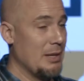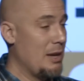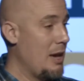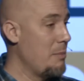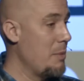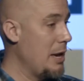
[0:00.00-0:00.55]

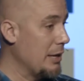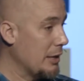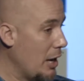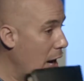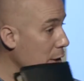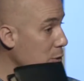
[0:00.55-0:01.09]
Amen.
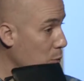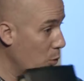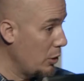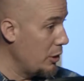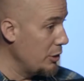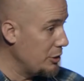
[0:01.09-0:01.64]
God's
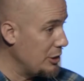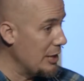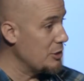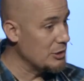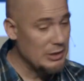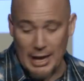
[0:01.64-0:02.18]
word
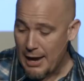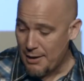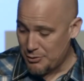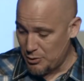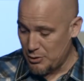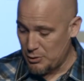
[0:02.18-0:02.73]
changes
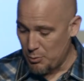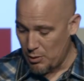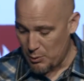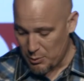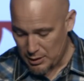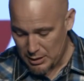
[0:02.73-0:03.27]
lives. So this
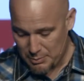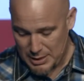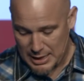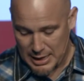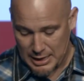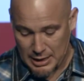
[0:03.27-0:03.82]
morning we're going to
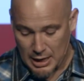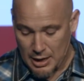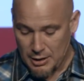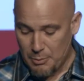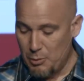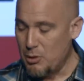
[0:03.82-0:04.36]
be in
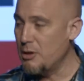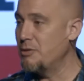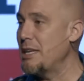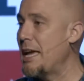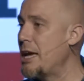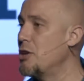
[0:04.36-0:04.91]
the book of
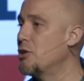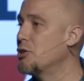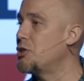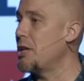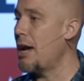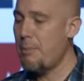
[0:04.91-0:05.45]
Daniel,
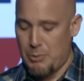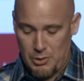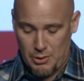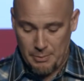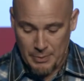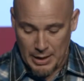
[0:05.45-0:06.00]

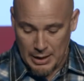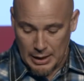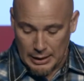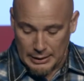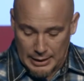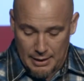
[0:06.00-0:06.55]
chapter
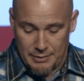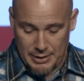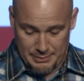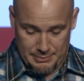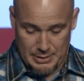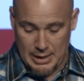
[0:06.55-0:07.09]
11.
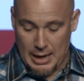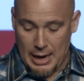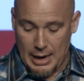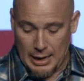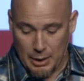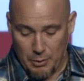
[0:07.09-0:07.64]

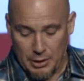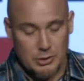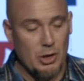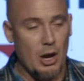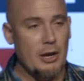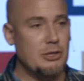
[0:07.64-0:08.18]
Uh, and I want to
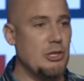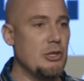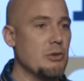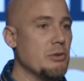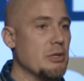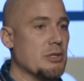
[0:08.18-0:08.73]
talk to
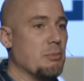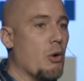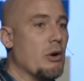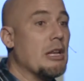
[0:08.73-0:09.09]
you this morning